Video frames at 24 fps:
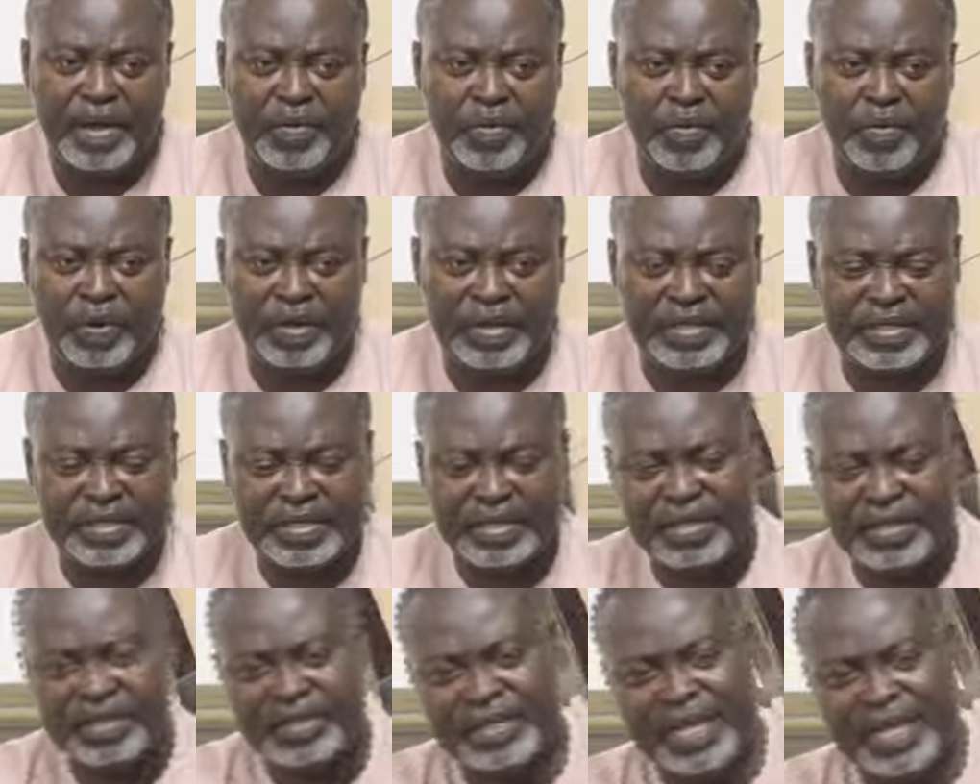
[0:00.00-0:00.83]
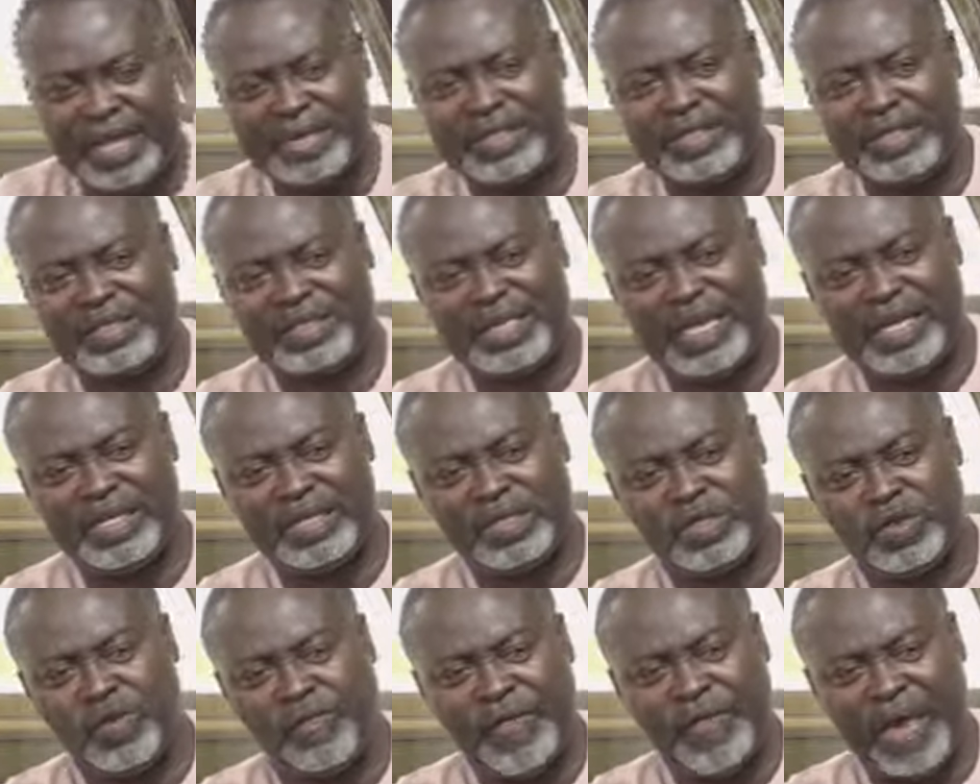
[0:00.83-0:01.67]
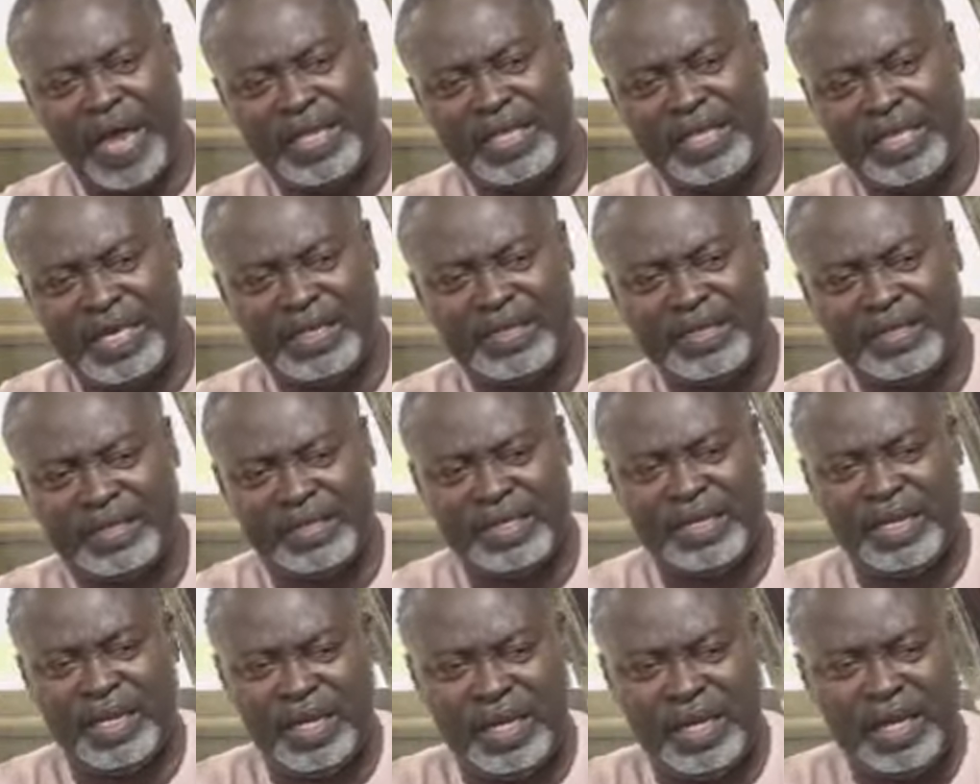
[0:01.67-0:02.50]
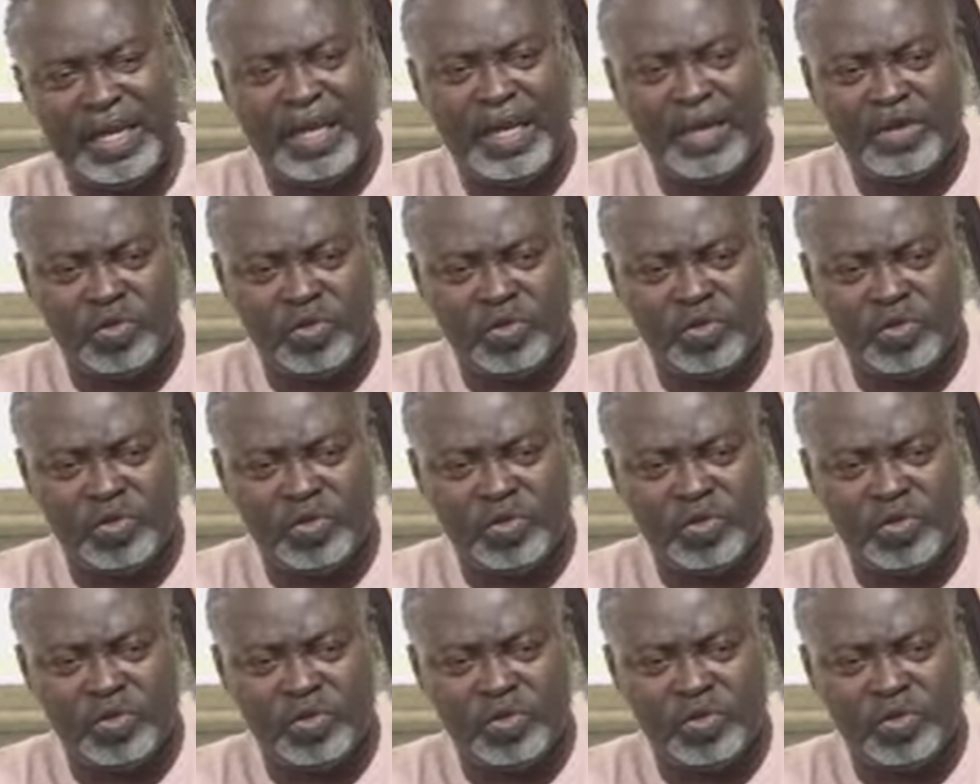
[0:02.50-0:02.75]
with that sense of urgency ne